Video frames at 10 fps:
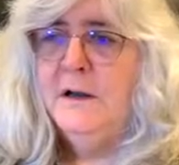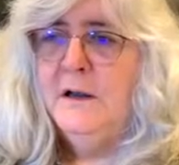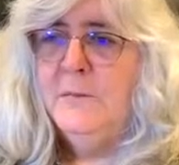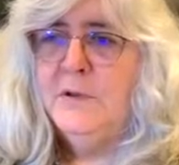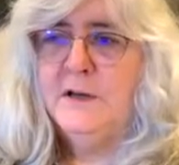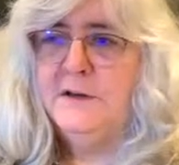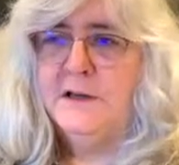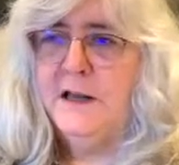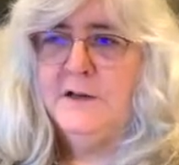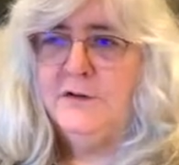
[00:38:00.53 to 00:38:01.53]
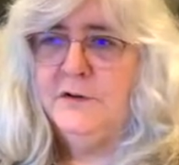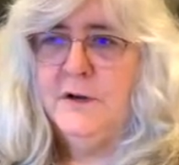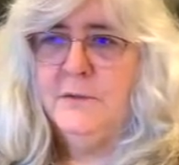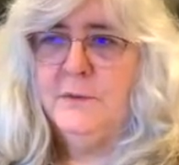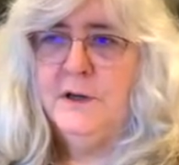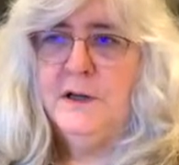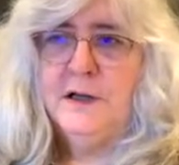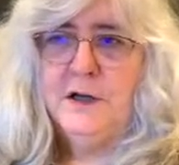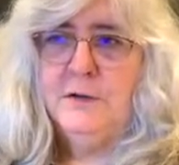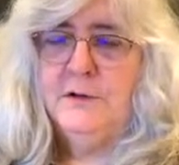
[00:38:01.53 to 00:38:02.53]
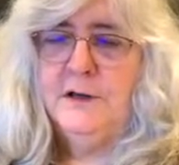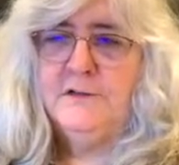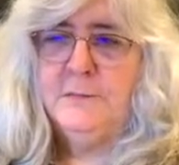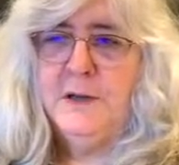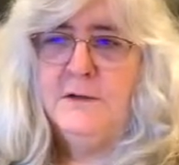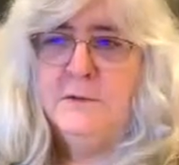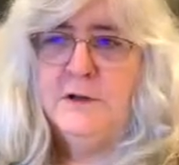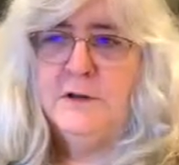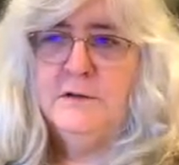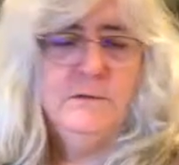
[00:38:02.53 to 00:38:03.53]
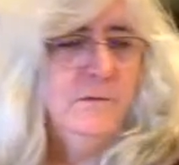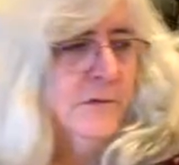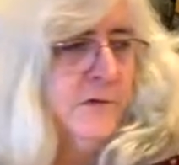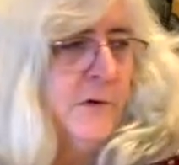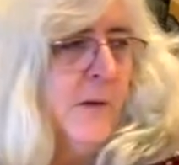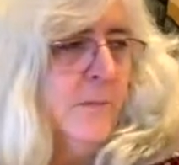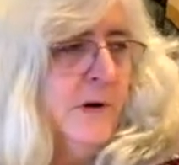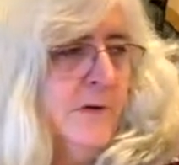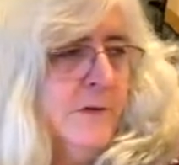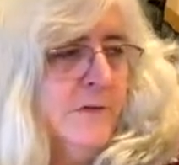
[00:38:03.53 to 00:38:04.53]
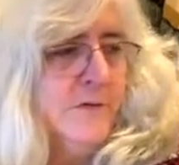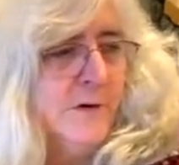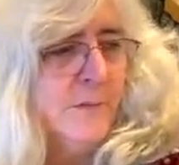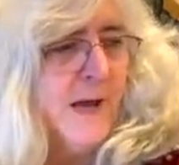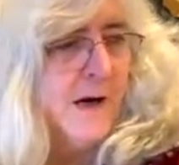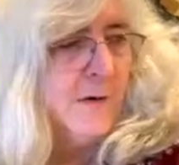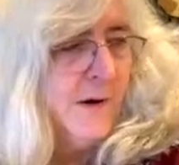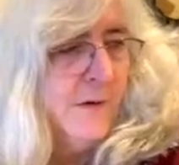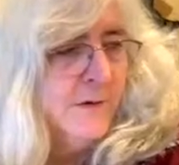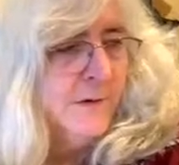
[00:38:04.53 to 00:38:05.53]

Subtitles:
But I think that turned out really cute, and that's made with scrap pieces for the background.